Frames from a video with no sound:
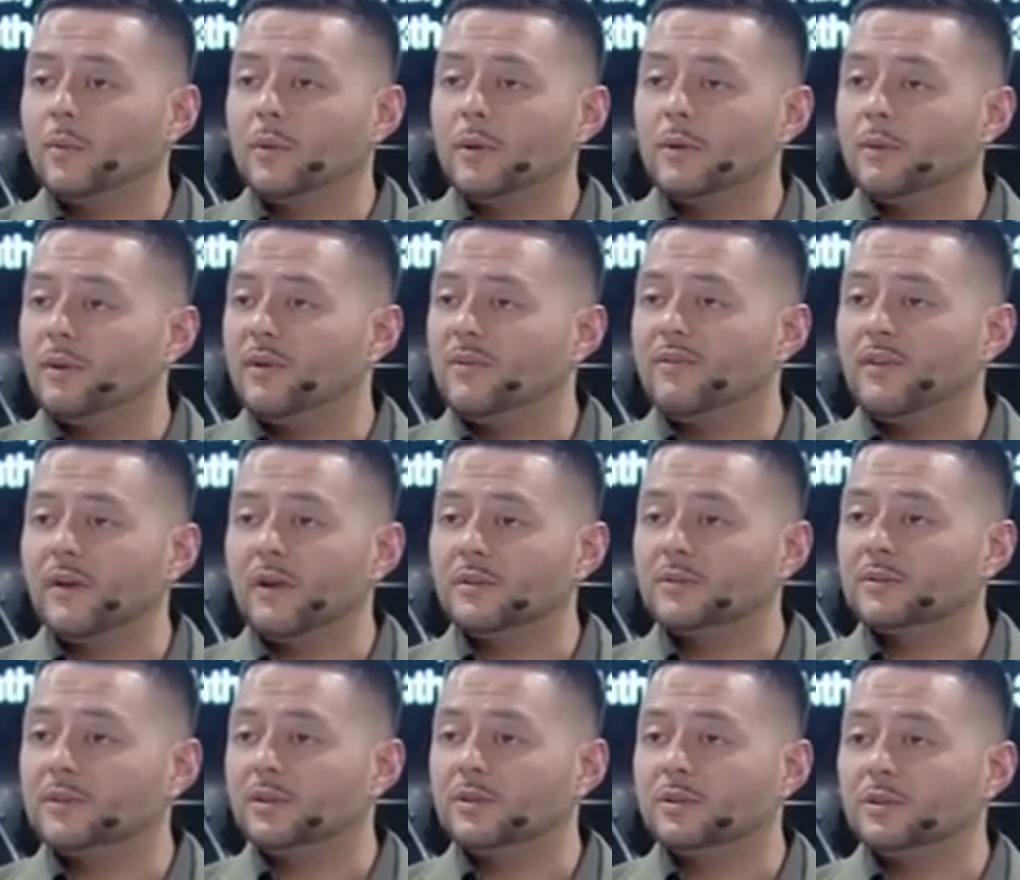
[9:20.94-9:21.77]
we
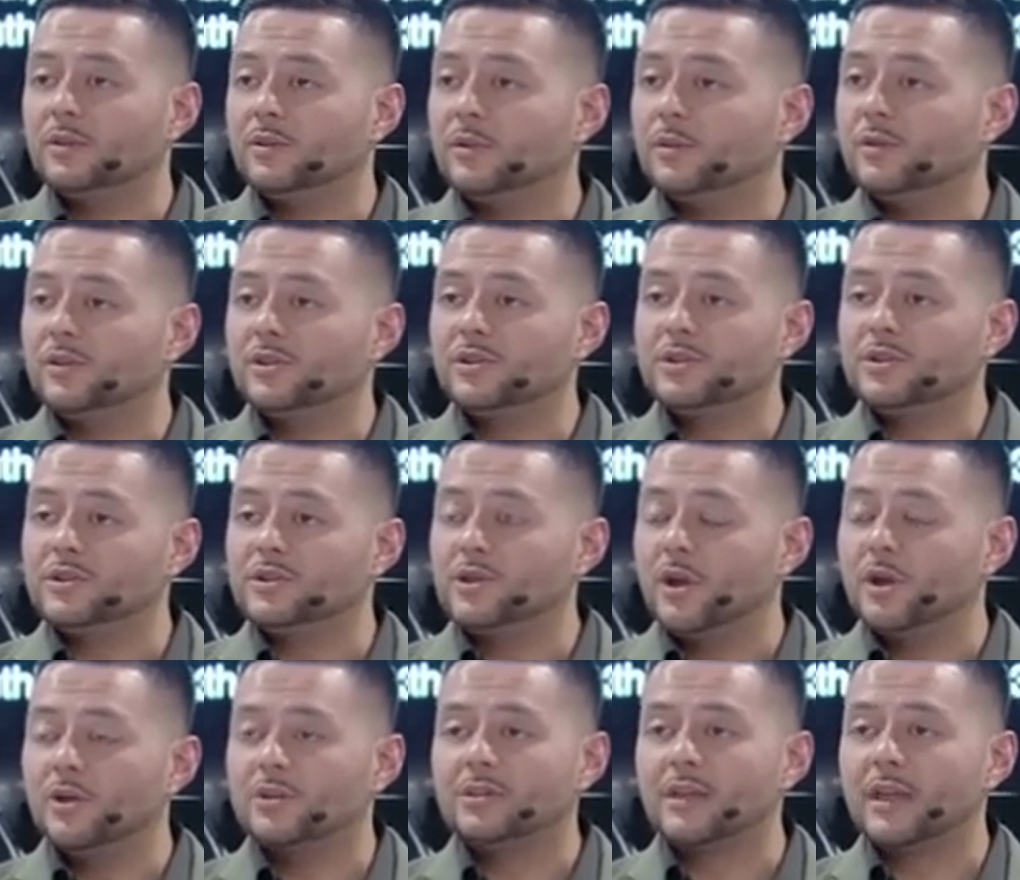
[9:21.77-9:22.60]
felt to do this
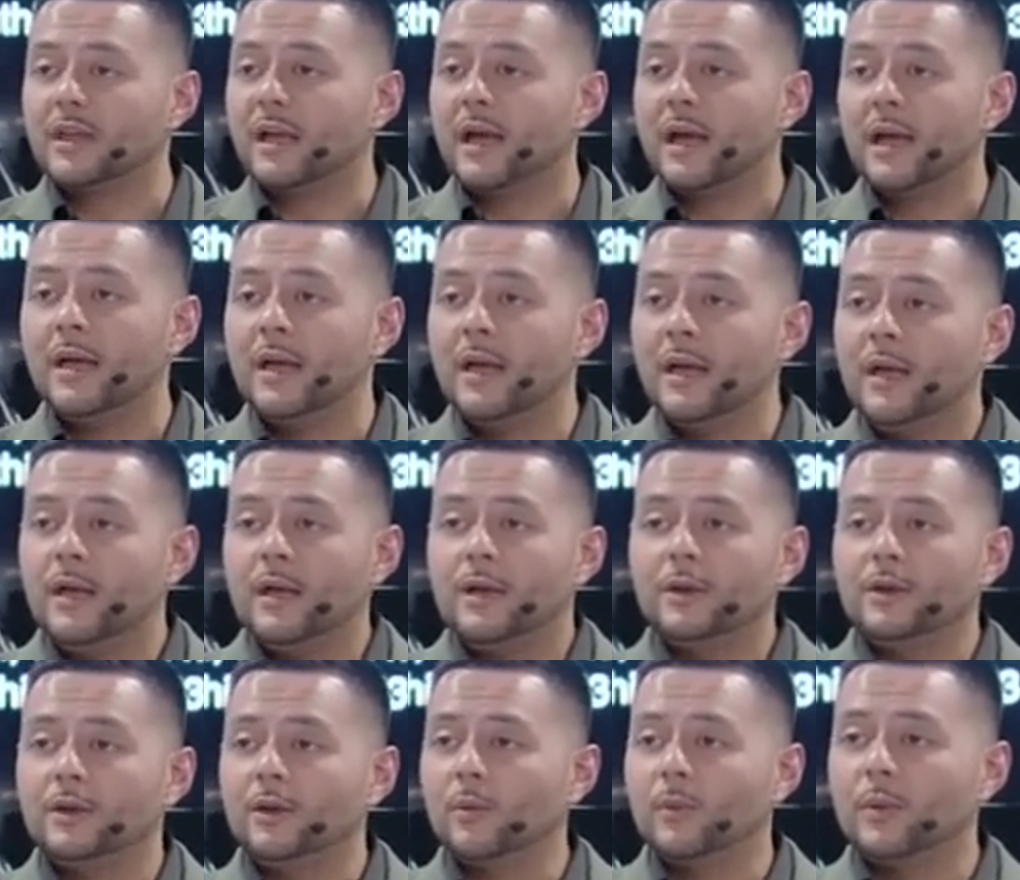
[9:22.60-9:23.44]
church. Like
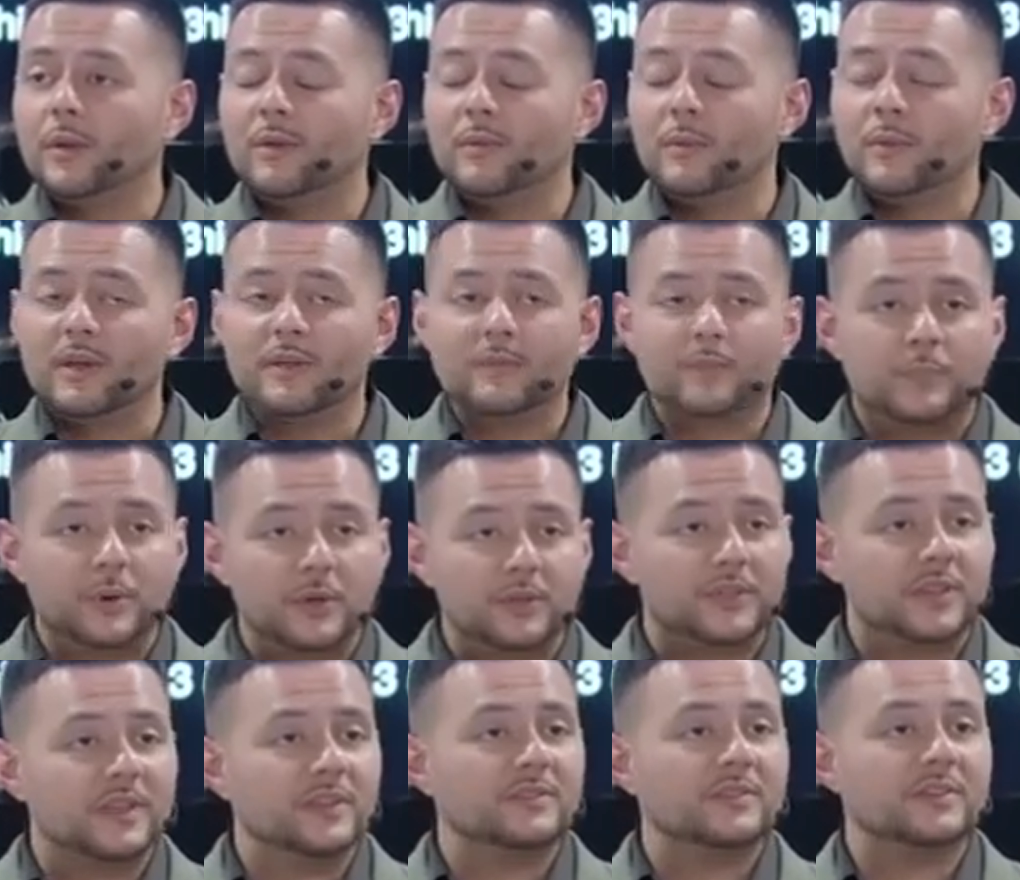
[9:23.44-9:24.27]
we had
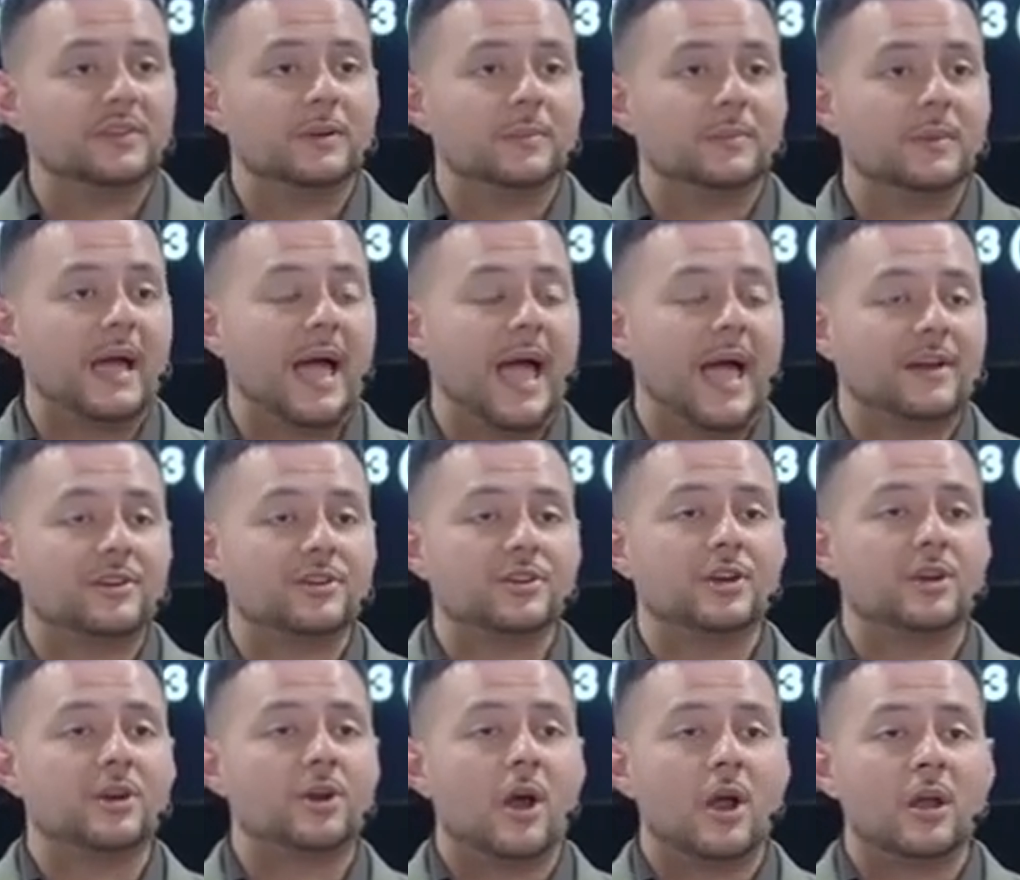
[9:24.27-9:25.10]
put things into
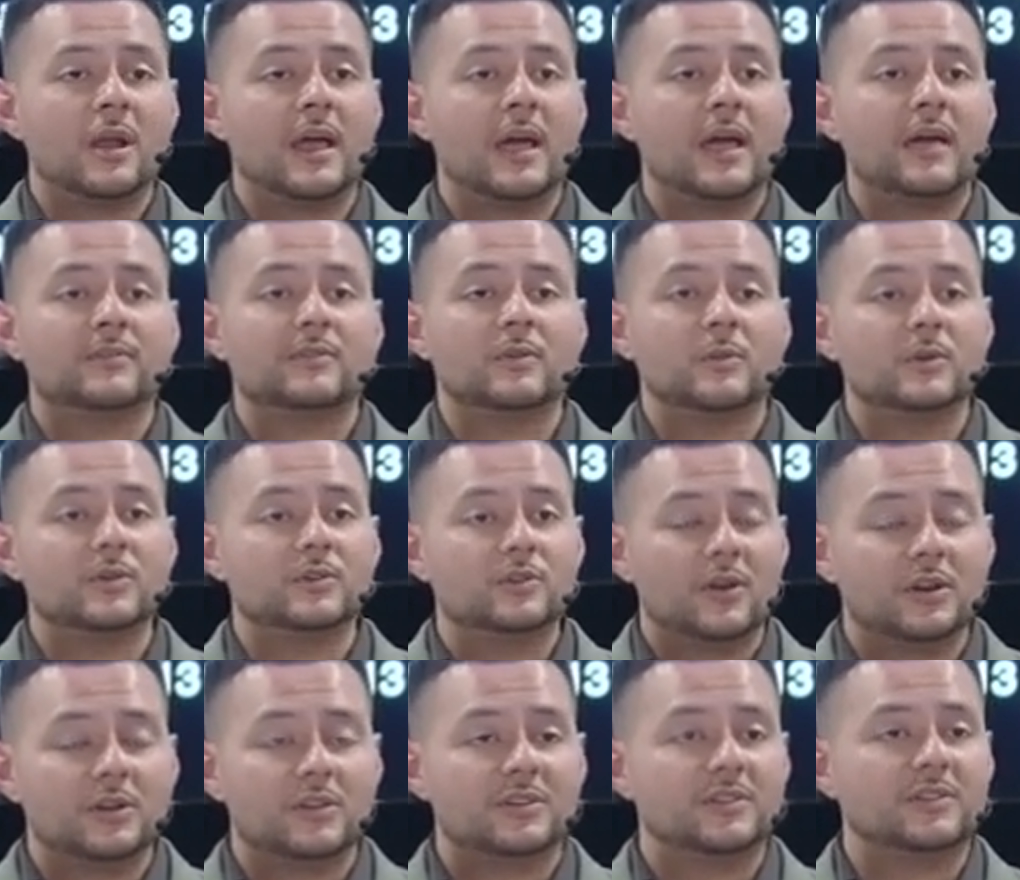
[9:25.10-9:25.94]
action in our lives, and we
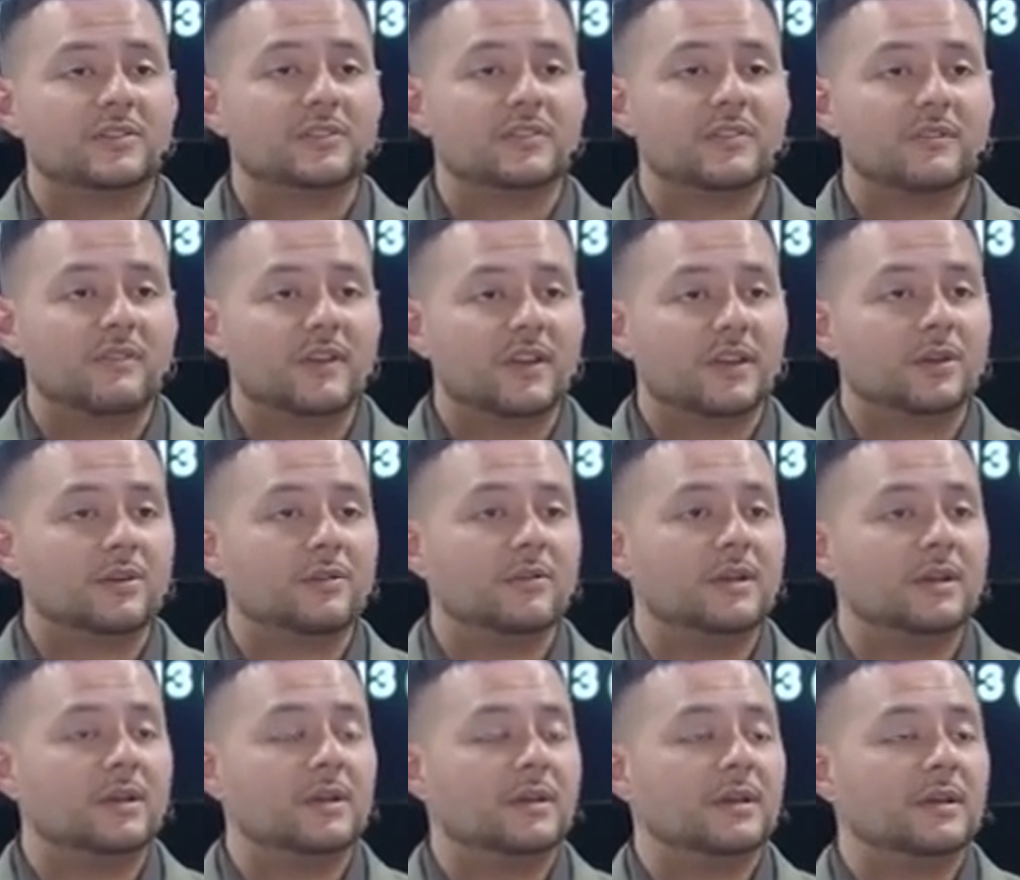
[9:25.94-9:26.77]
started to see some
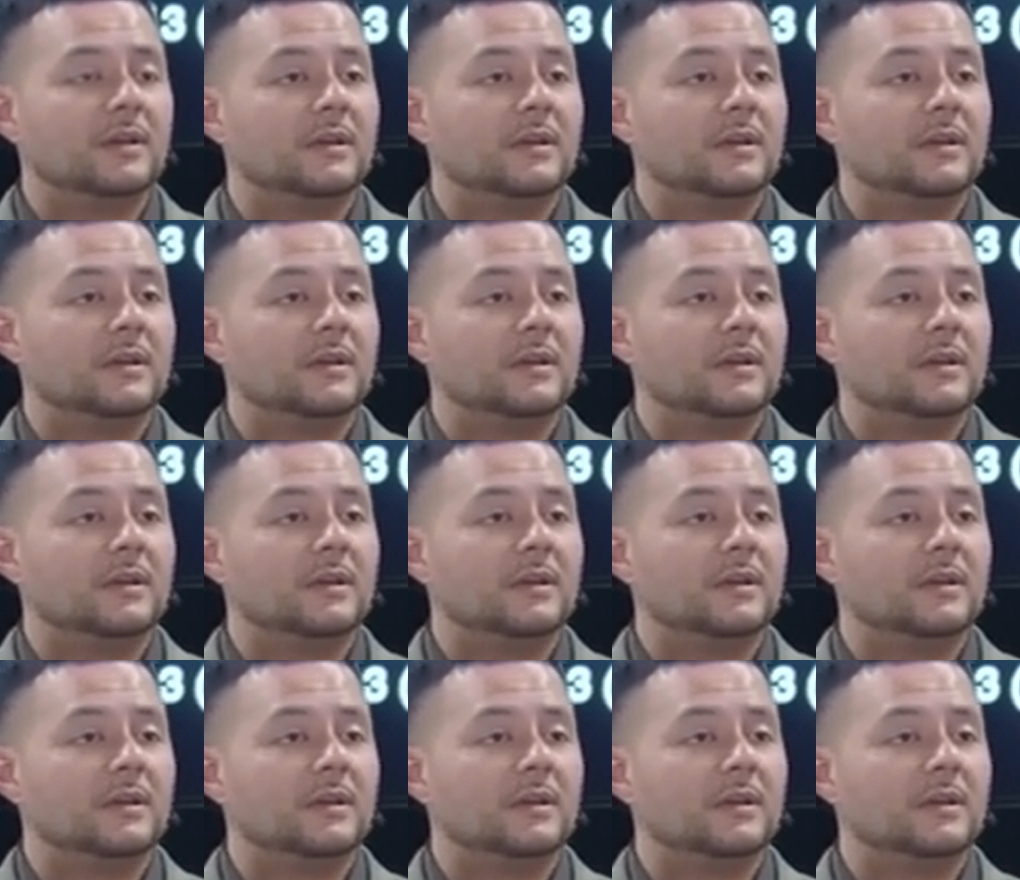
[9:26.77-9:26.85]
victory.